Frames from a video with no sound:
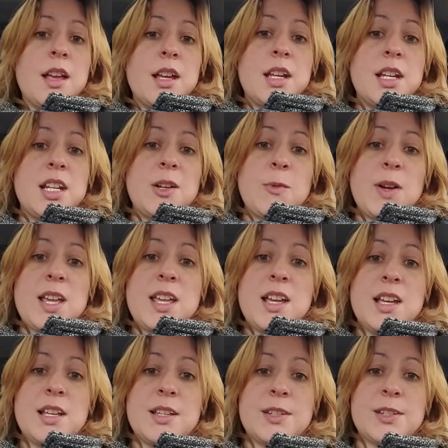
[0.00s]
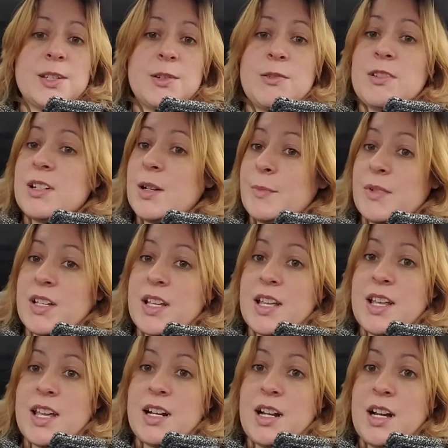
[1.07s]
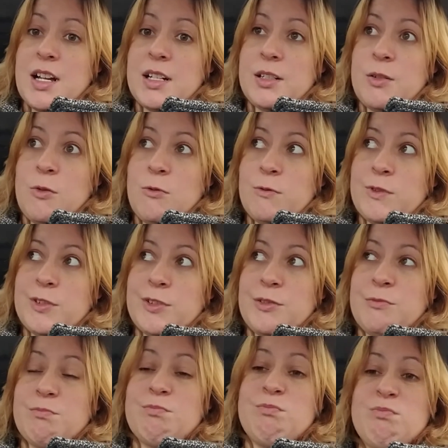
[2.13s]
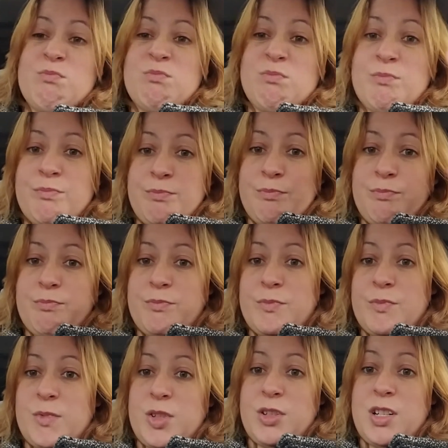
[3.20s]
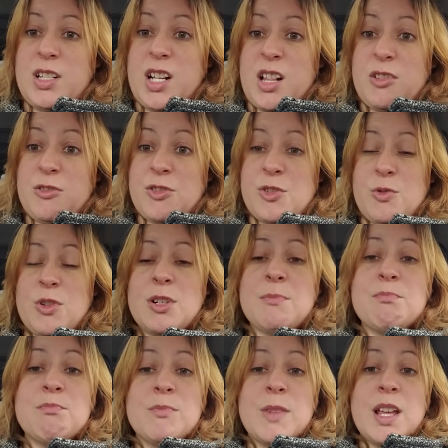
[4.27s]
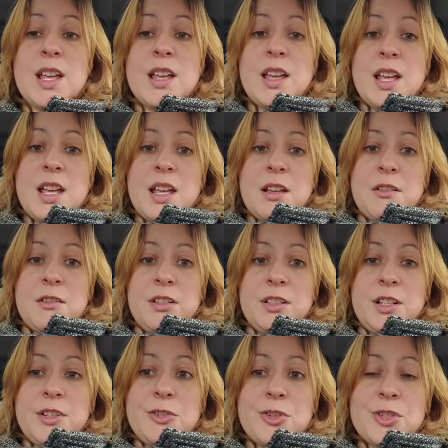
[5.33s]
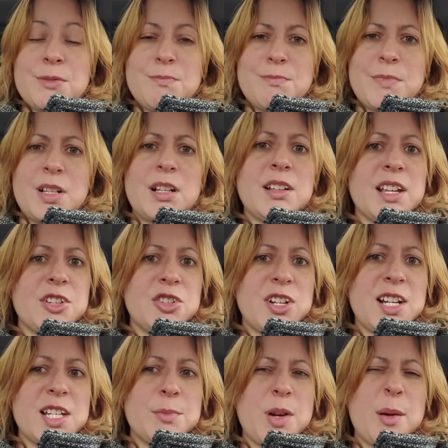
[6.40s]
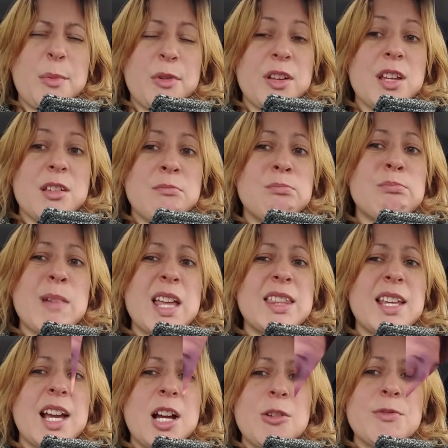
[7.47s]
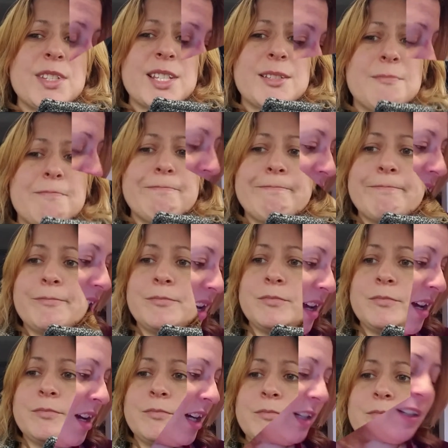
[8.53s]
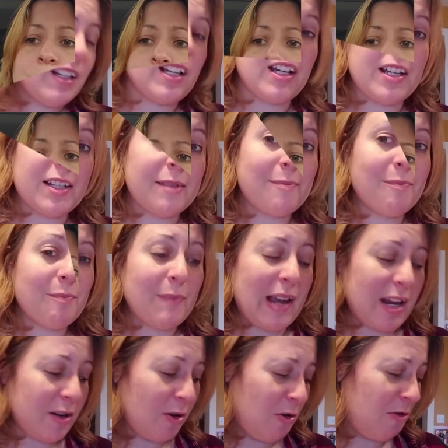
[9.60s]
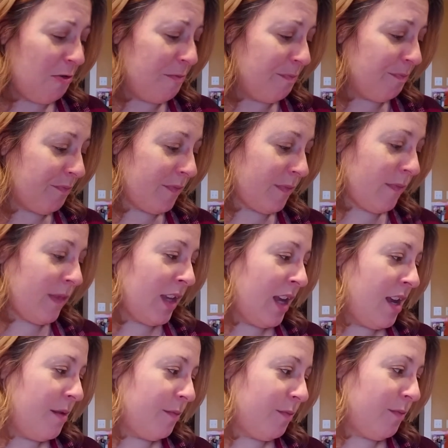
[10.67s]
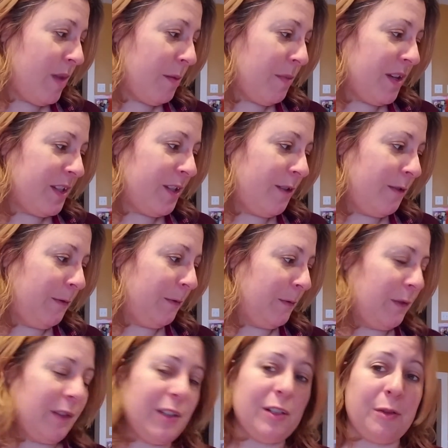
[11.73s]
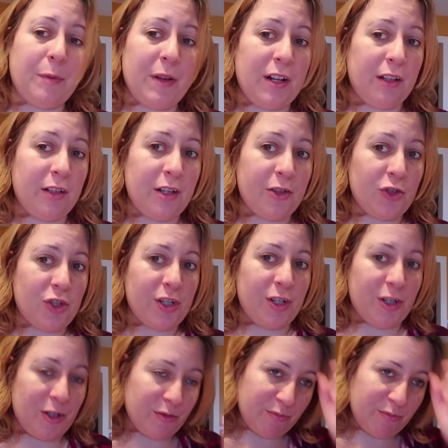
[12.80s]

Anyway, so I'm going to head on over to the dollar store. Go to lunch. And I'll catch you guys probably at the house. Alright guys, back home. Make myself a little bit of lunch here.